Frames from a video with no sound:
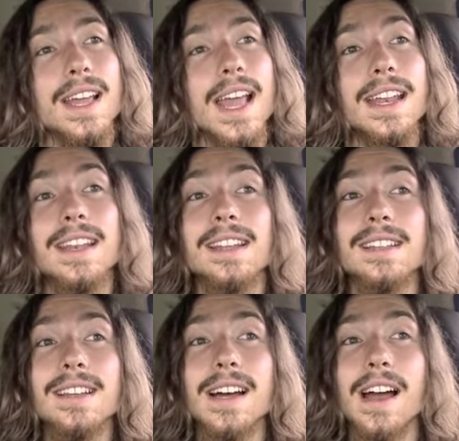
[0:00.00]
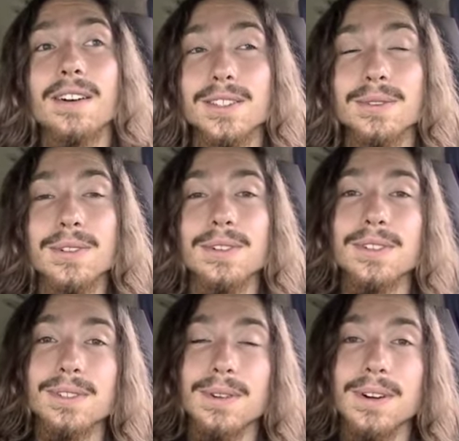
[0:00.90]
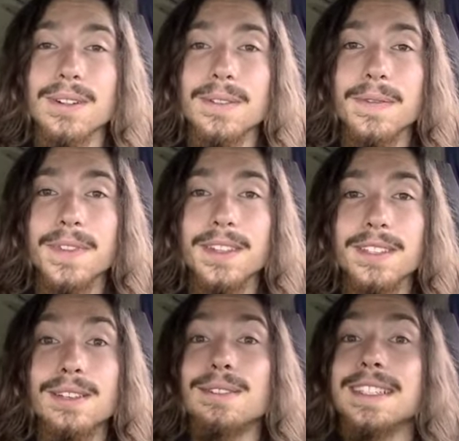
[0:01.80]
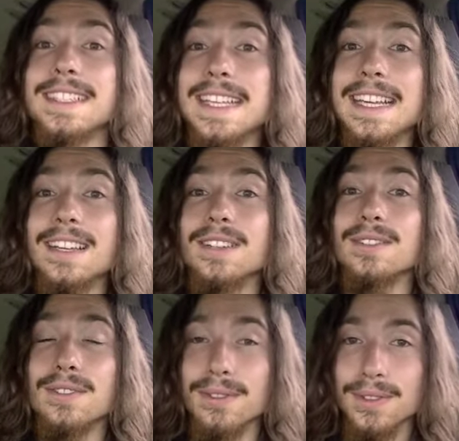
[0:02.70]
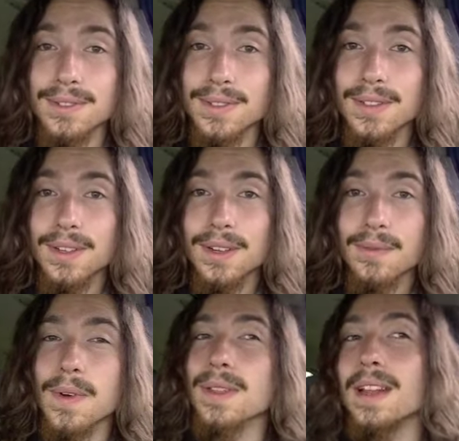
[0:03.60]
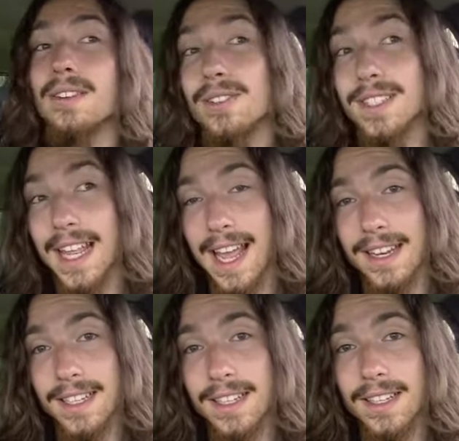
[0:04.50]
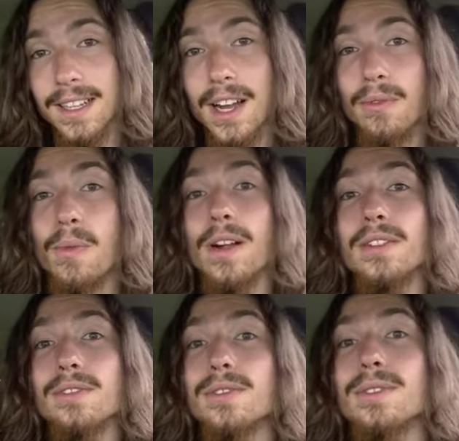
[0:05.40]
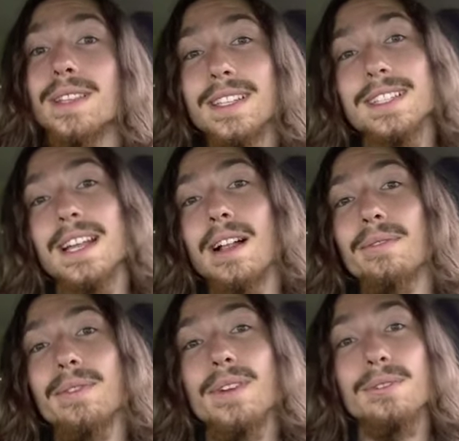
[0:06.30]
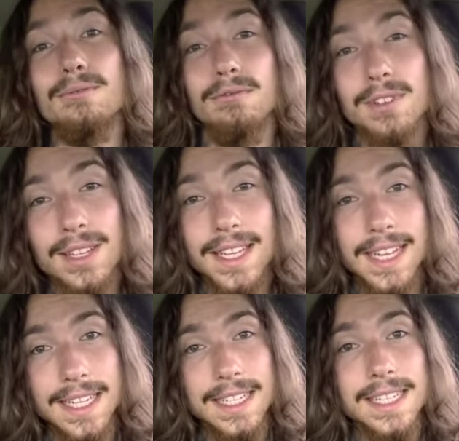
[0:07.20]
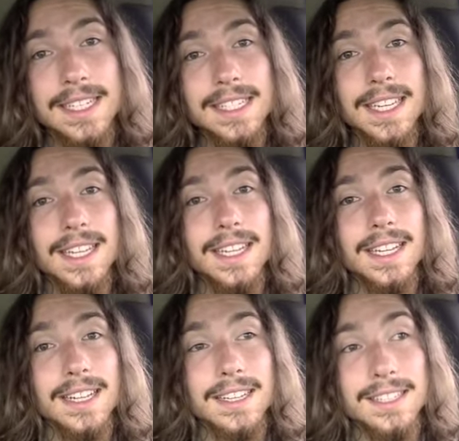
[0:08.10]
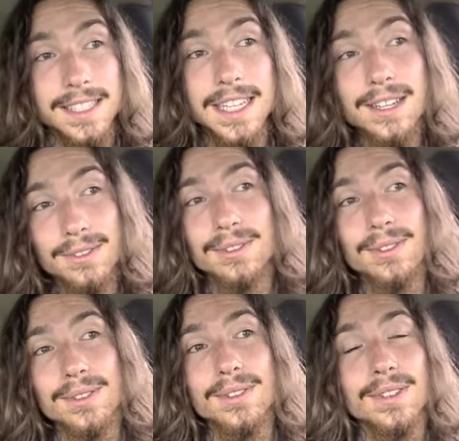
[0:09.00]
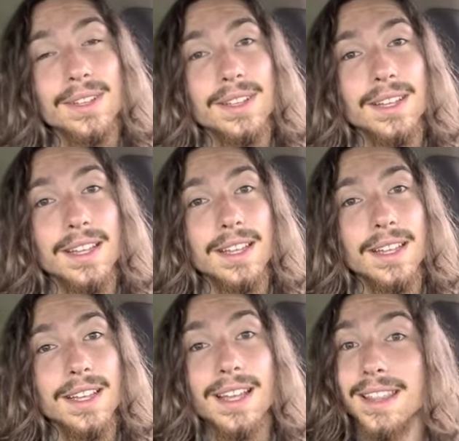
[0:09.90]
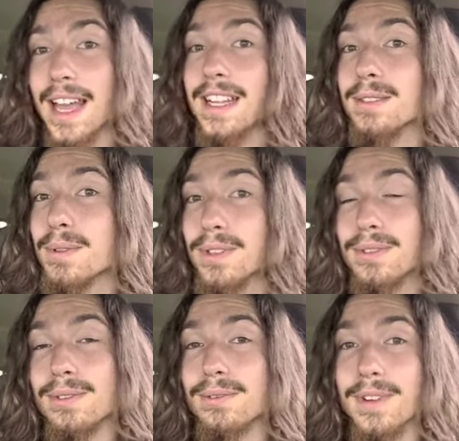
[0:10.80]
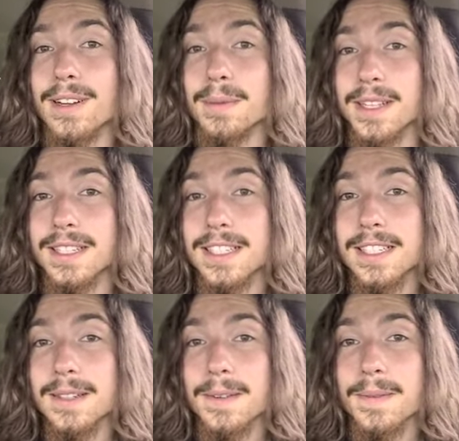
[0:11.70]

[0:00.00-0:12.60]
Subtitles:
And I also encourage you all to seek truth with an understanding of what truth itself really is. Seek truth. And that's where true freedom is.